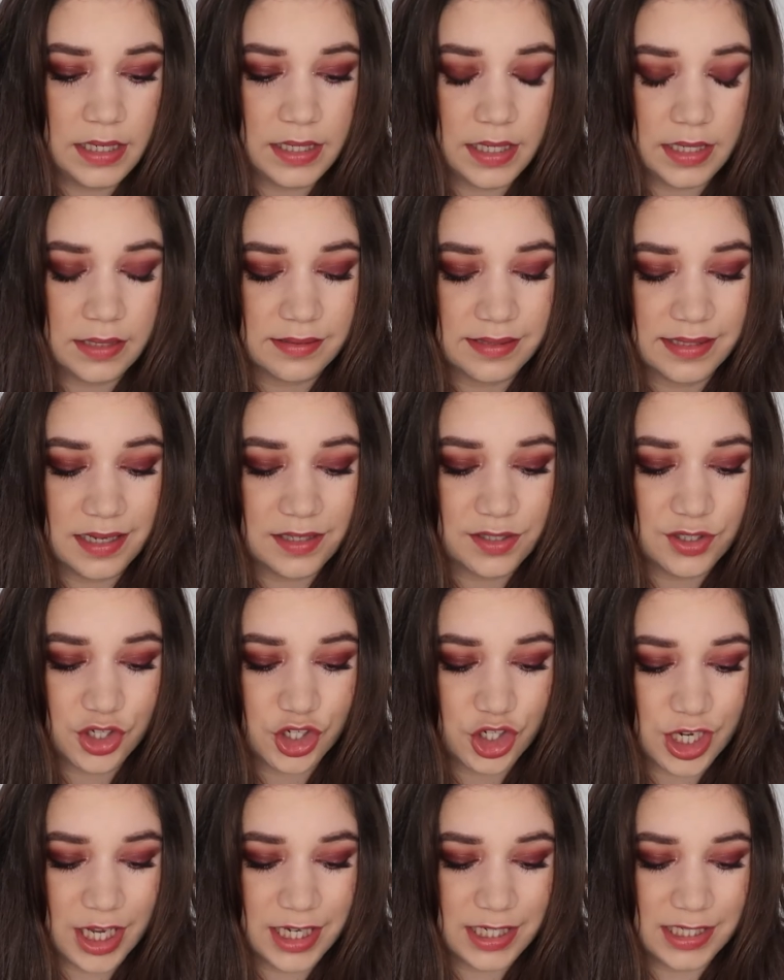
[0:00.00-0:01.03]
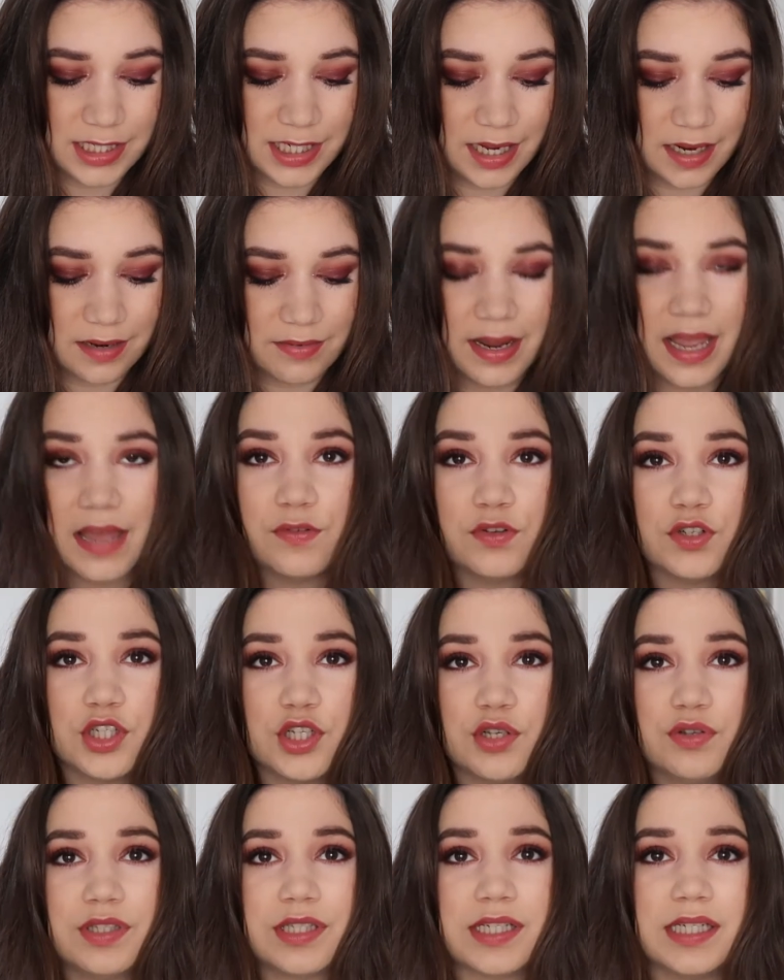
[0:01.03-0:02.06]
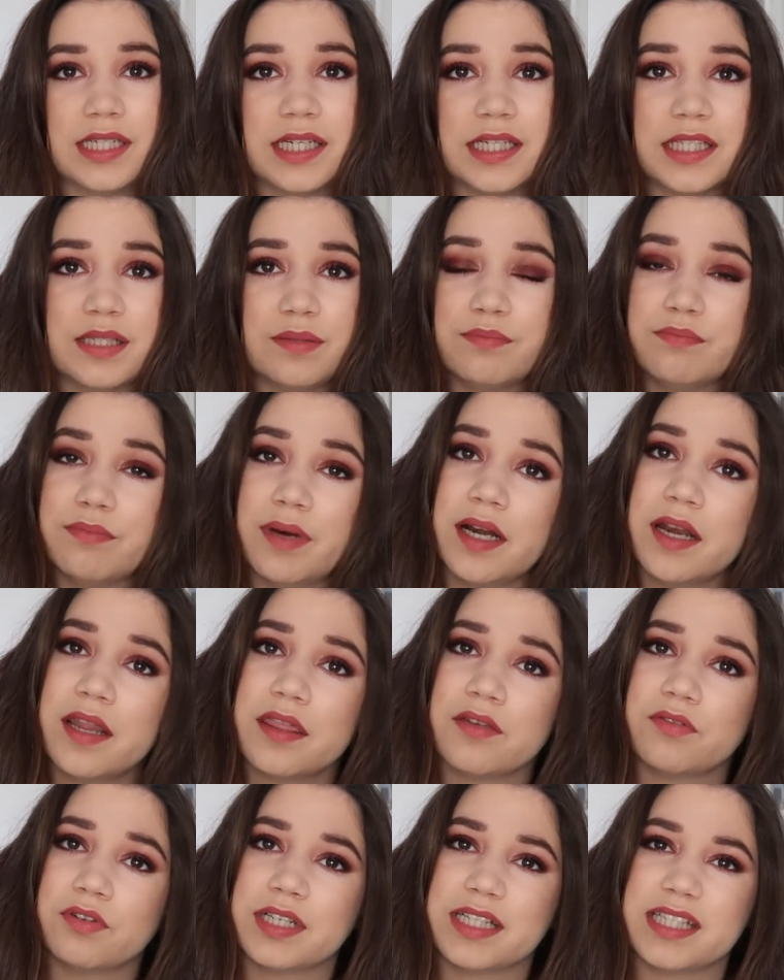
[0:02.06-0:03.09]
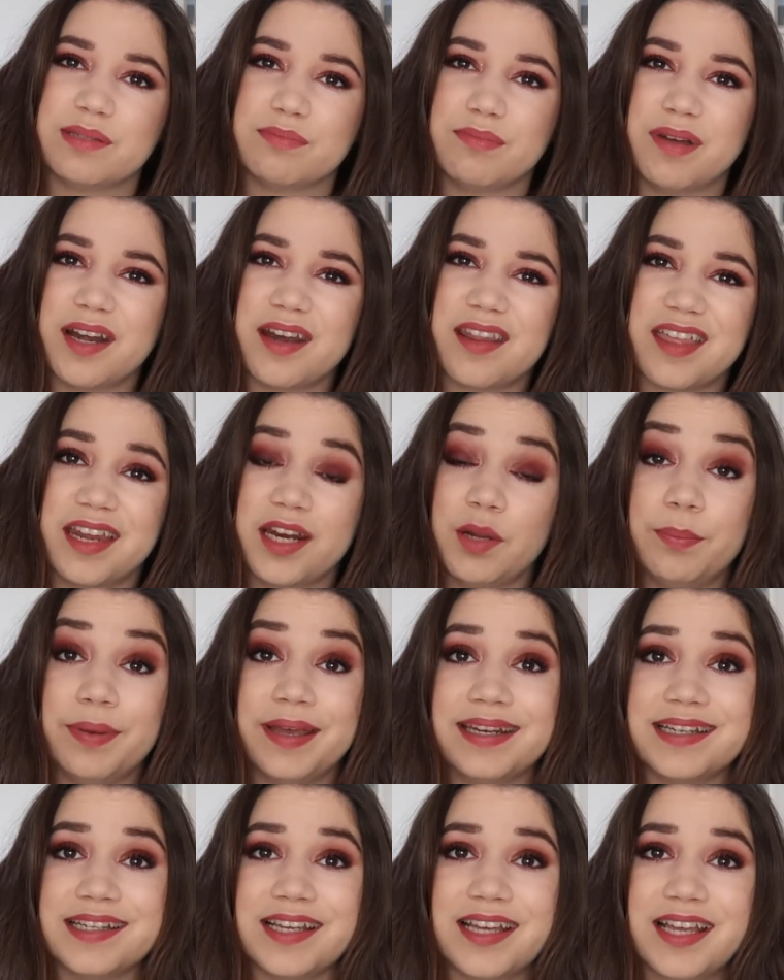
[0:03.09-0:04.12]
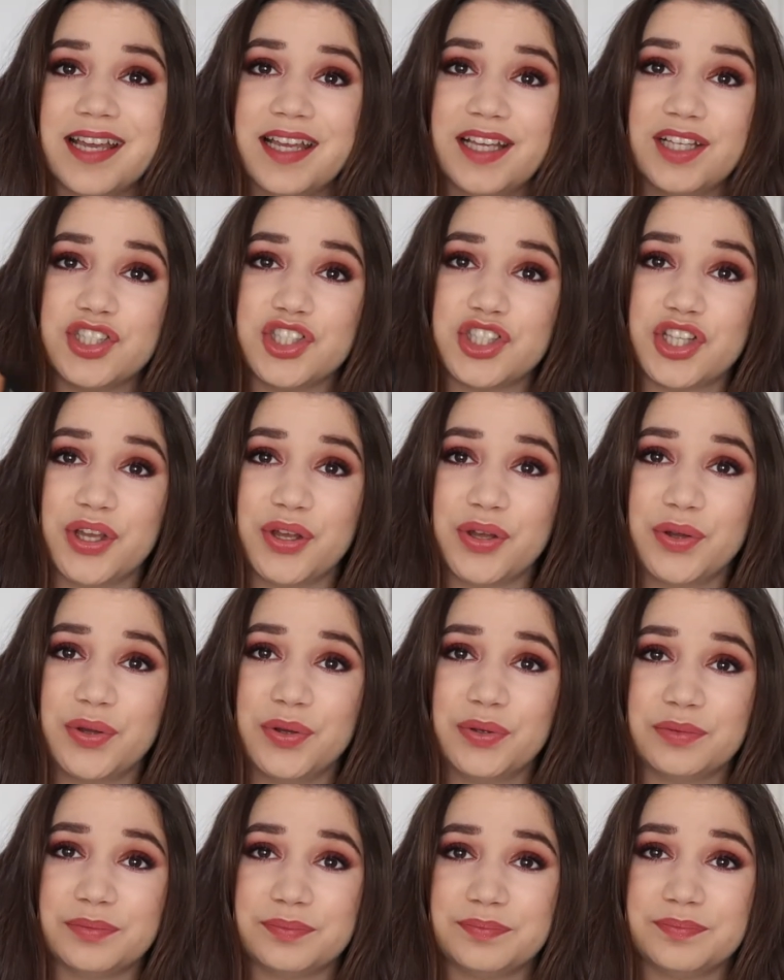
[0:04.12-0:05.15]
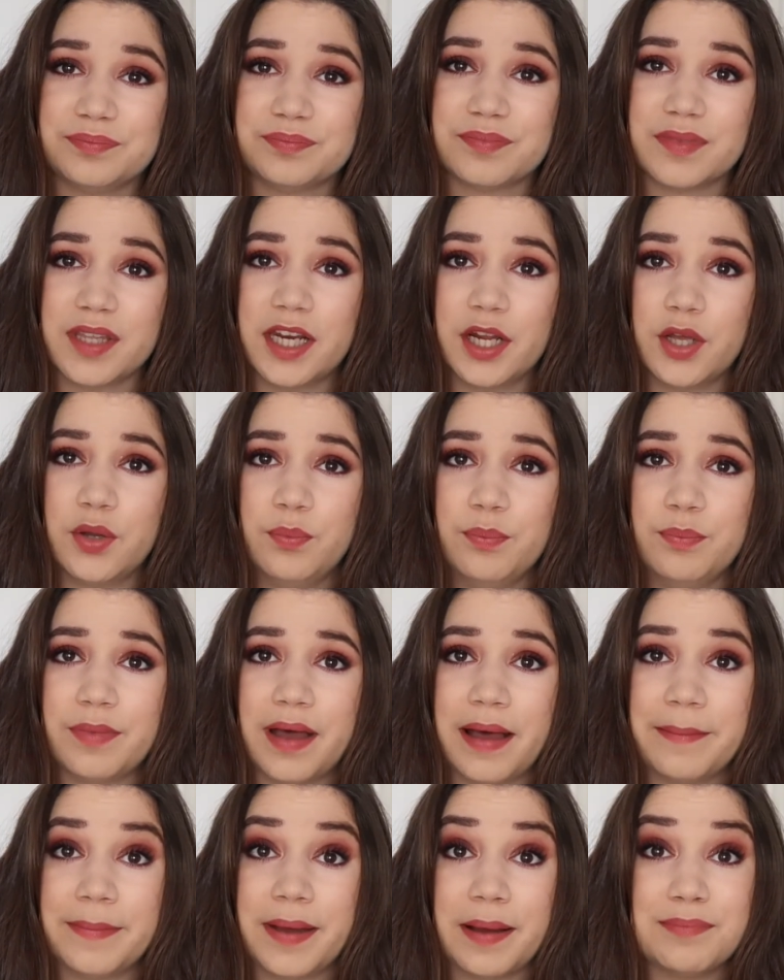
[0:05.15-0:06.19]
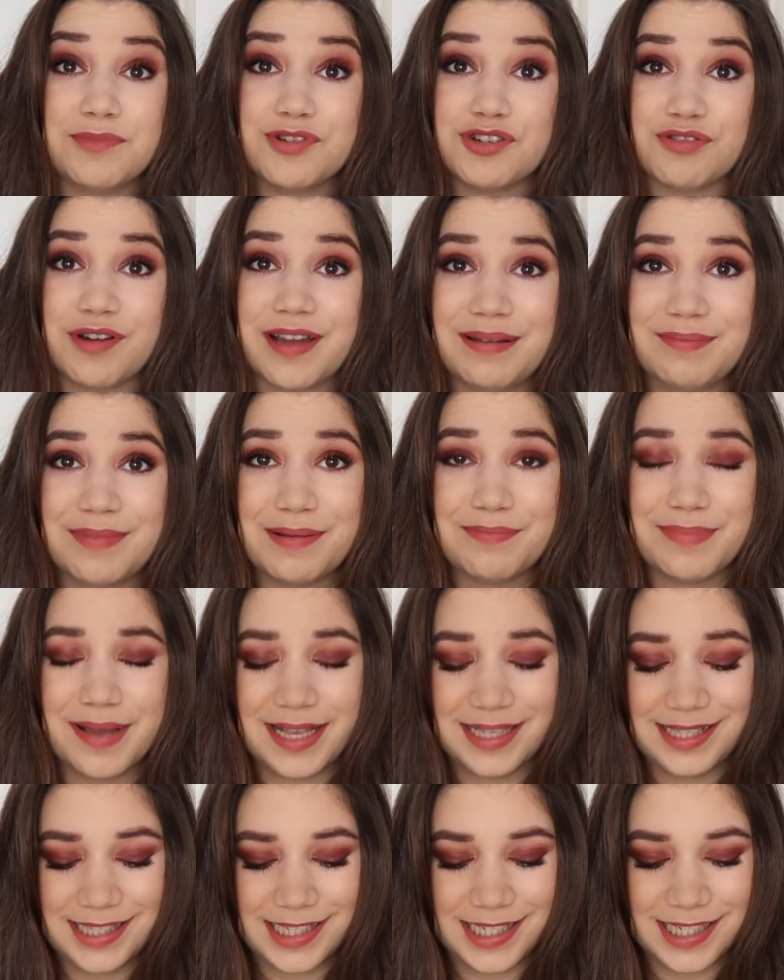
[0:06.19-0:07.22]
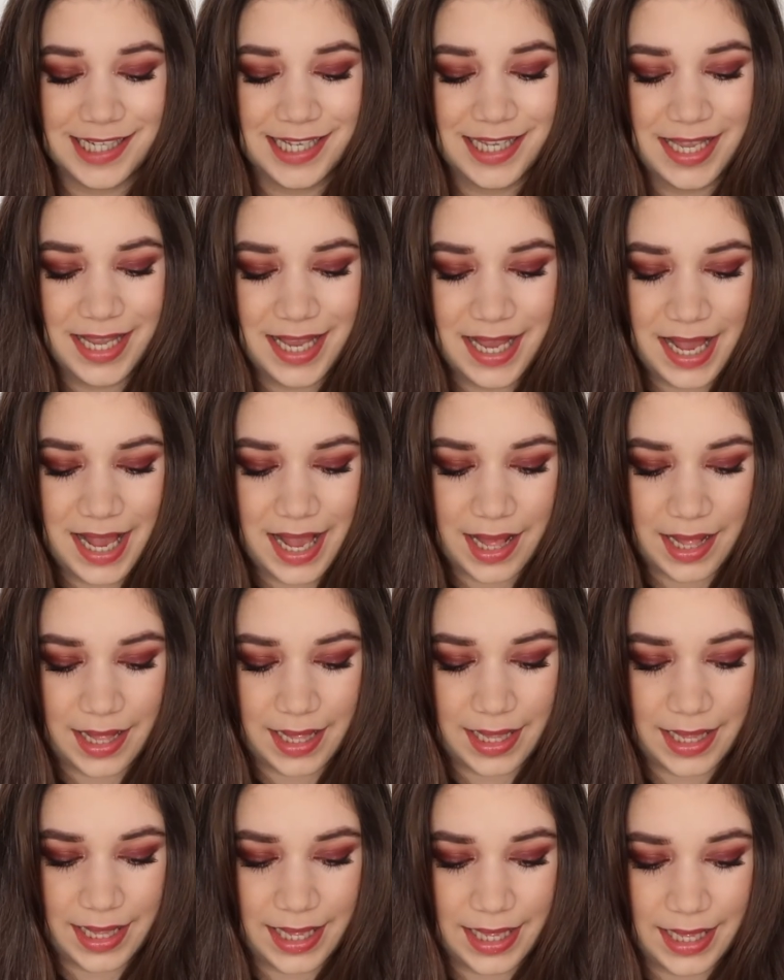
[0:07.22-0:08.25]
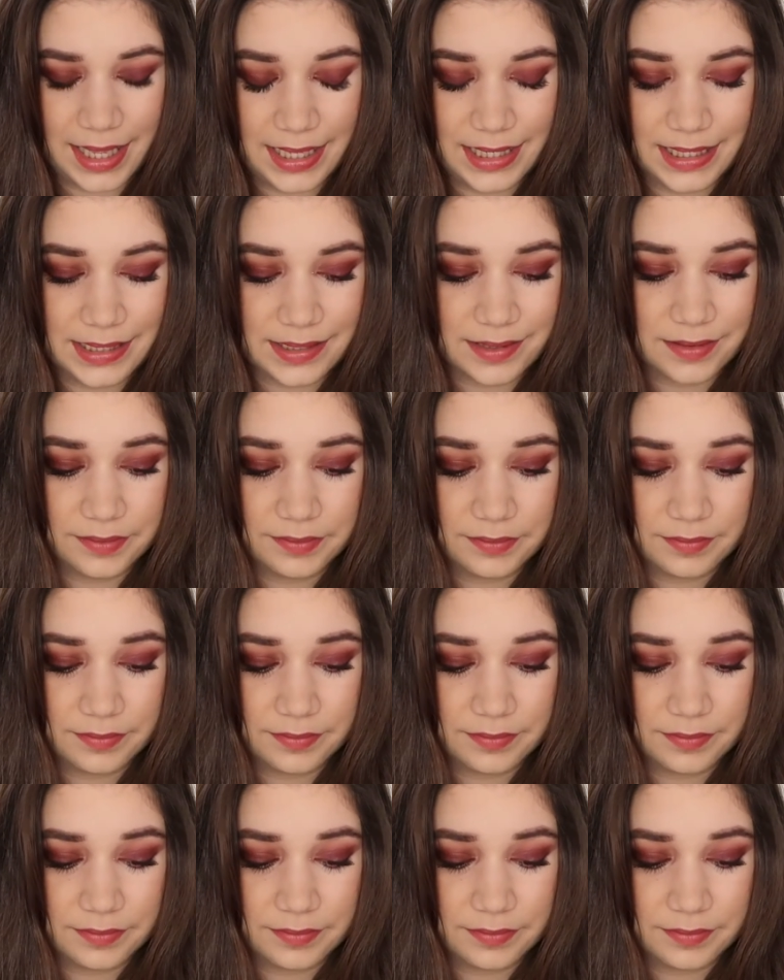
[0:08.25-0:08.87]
There's not a shade in here I haven't used this month, or this month and a bit, so you know, I'm trying my best, and